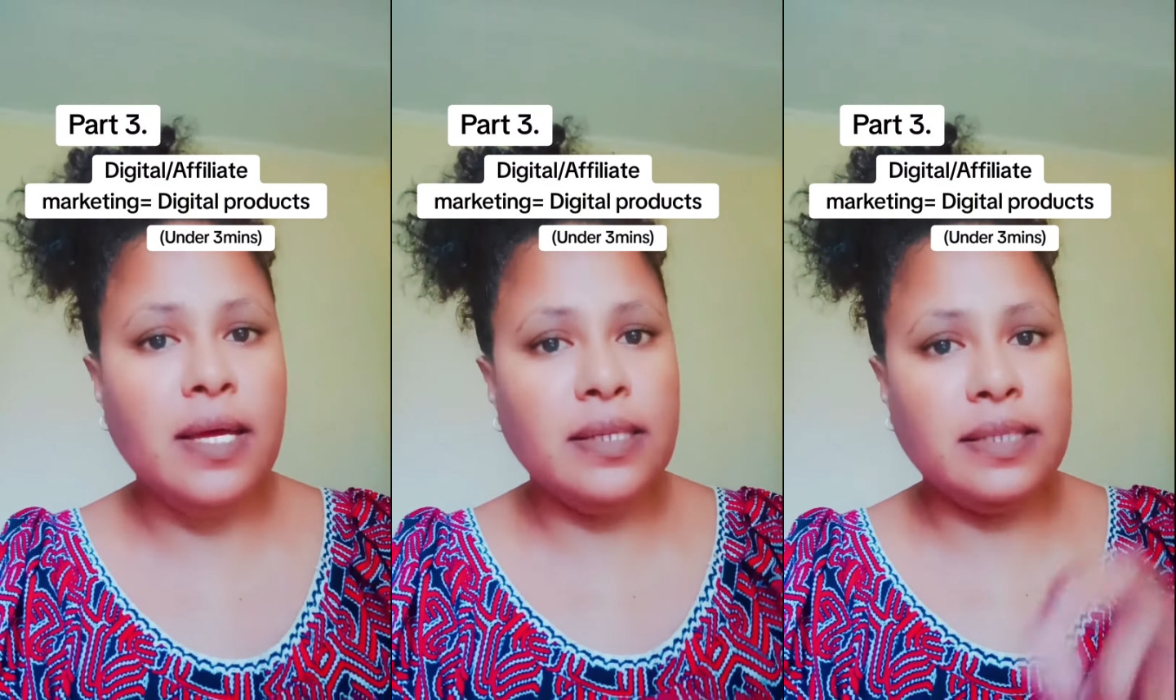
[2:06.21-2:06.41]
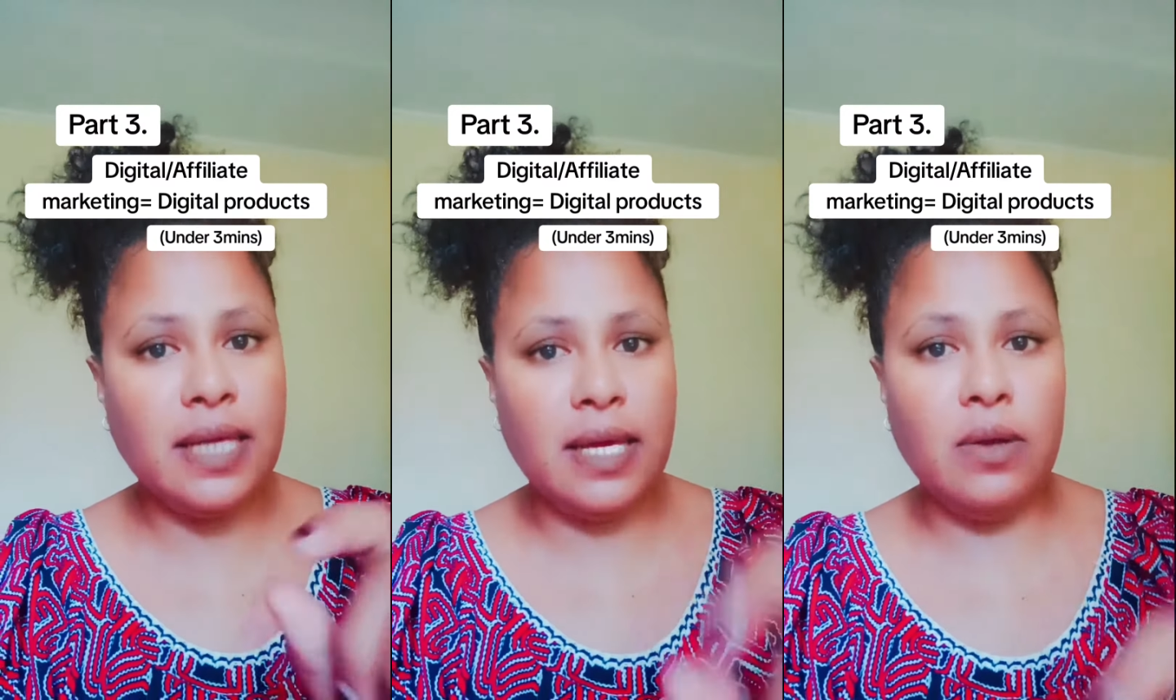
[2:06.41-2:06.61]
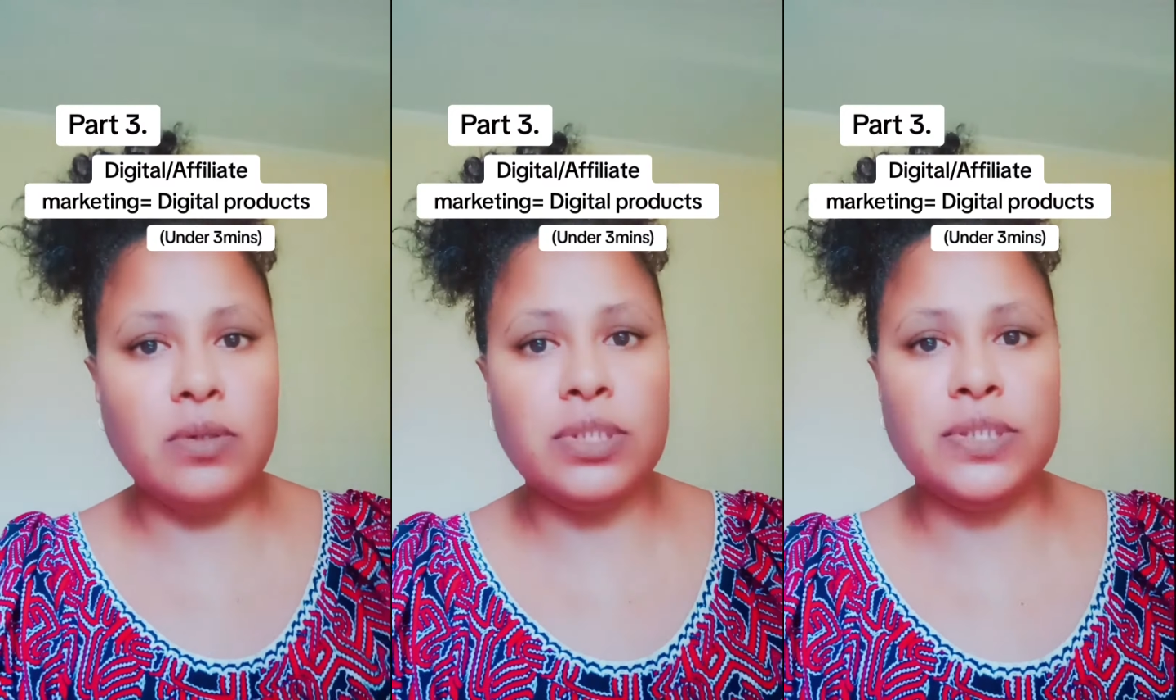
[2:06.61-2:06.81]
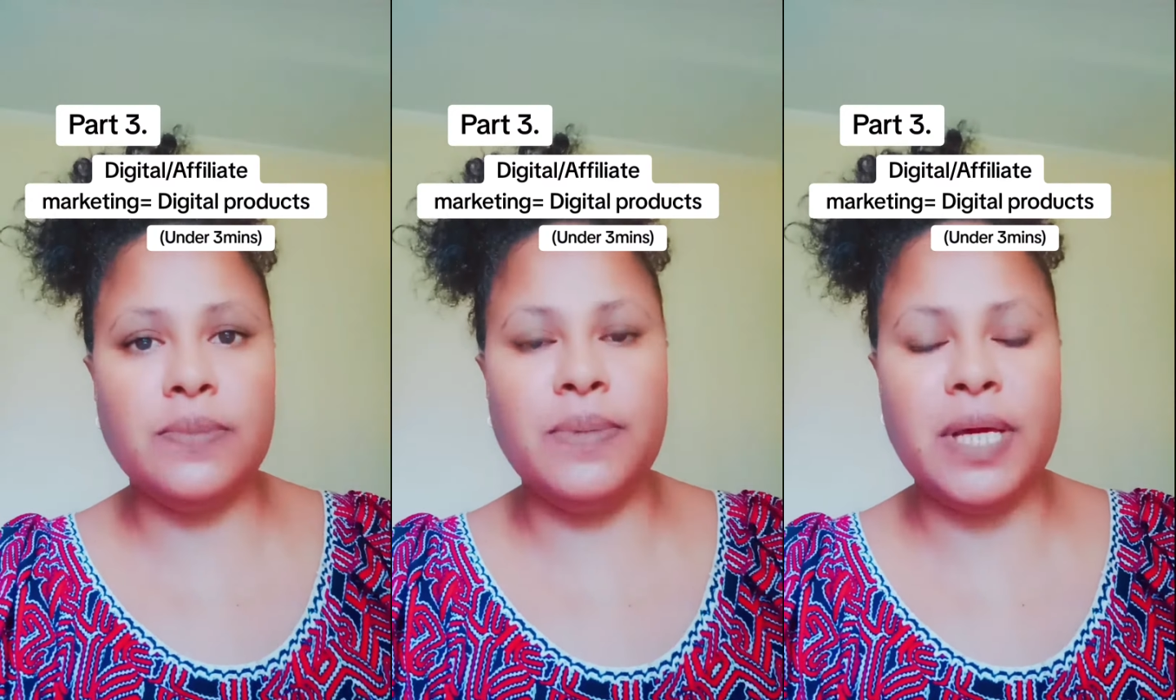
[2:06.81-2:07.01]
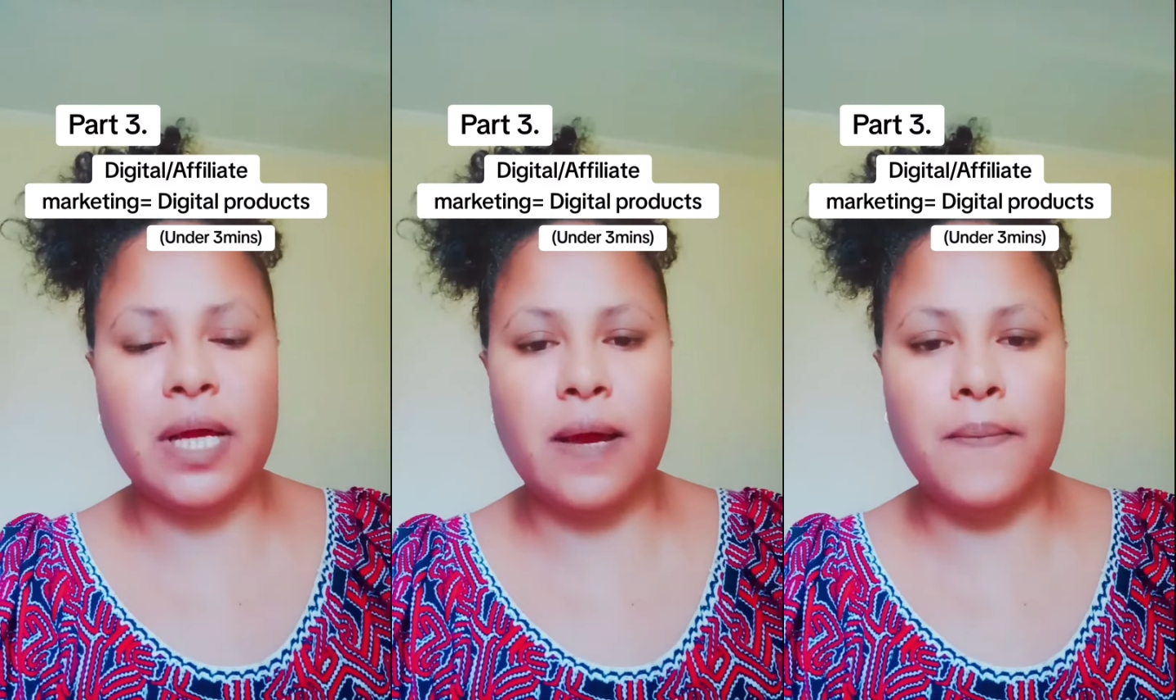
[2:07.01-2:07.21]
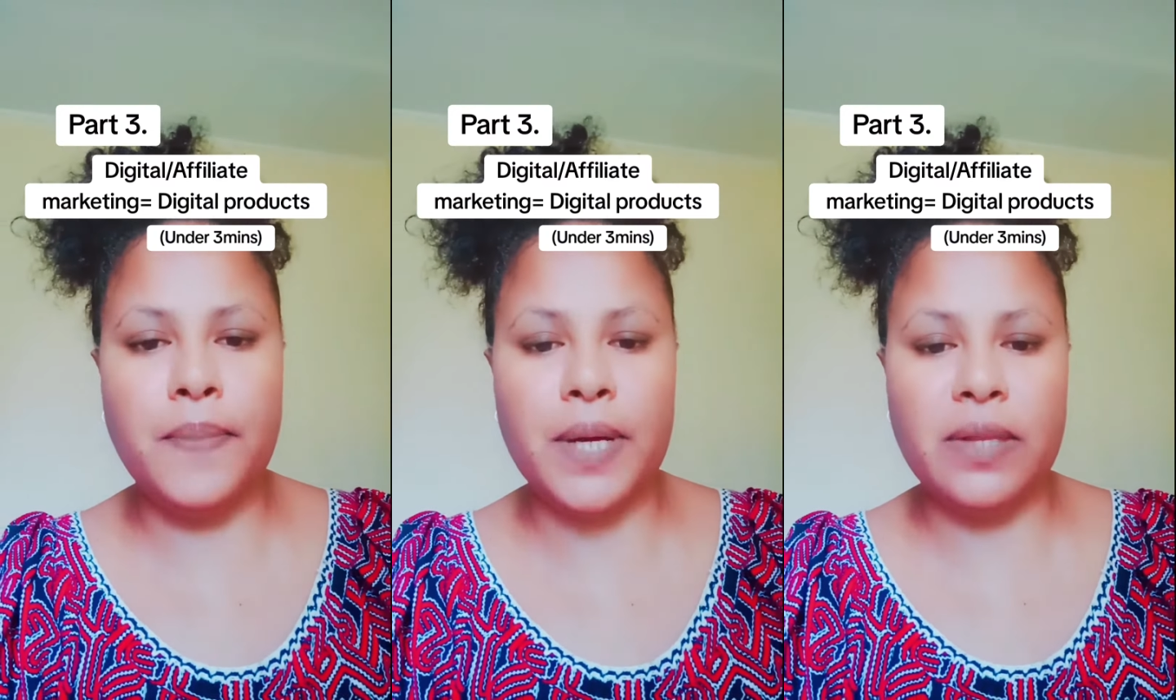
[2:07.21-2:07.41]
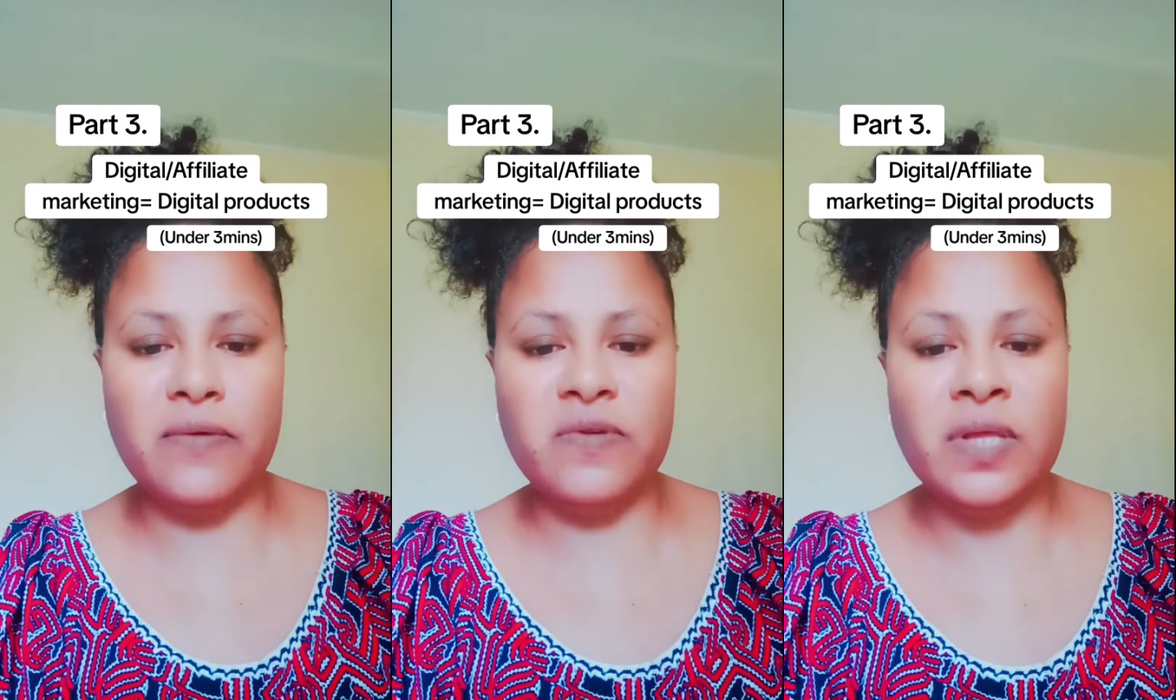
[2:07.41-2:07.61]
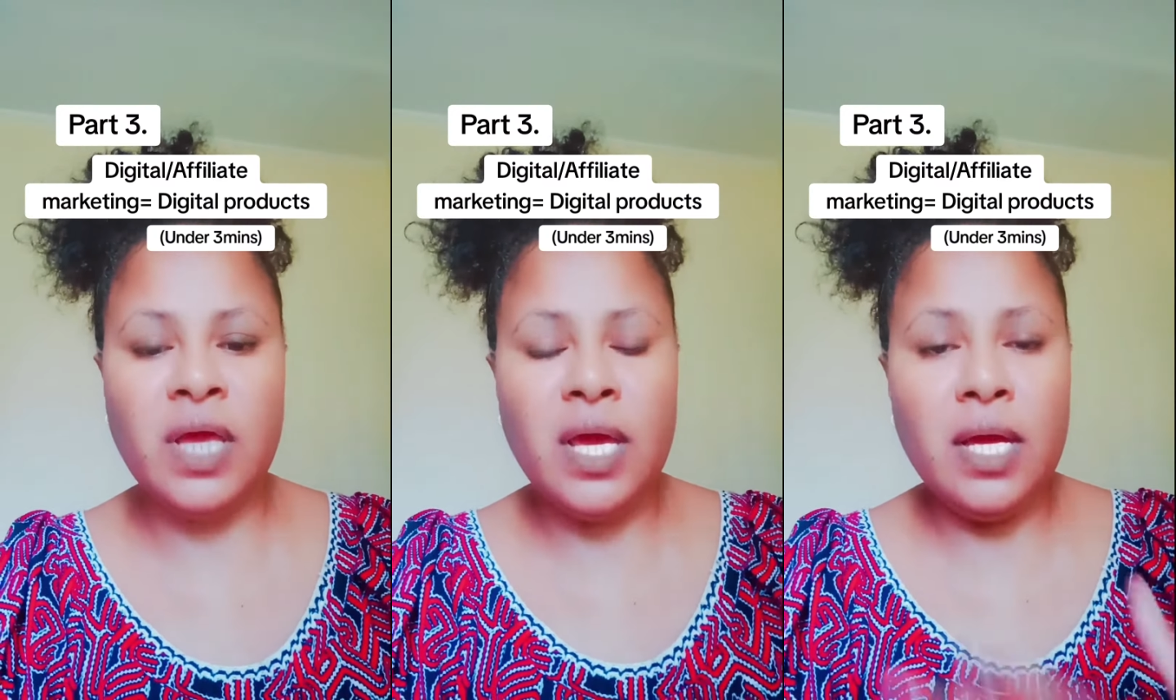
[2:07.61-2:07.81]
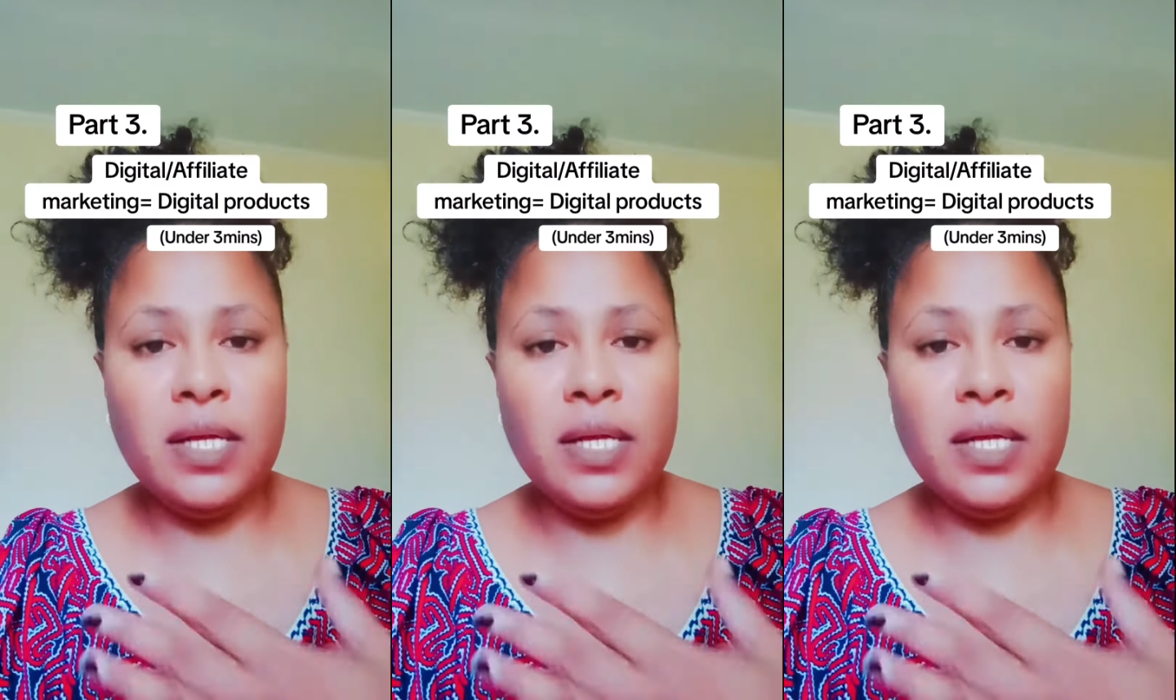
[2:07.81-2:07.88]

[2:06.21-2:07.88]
they also become part of it.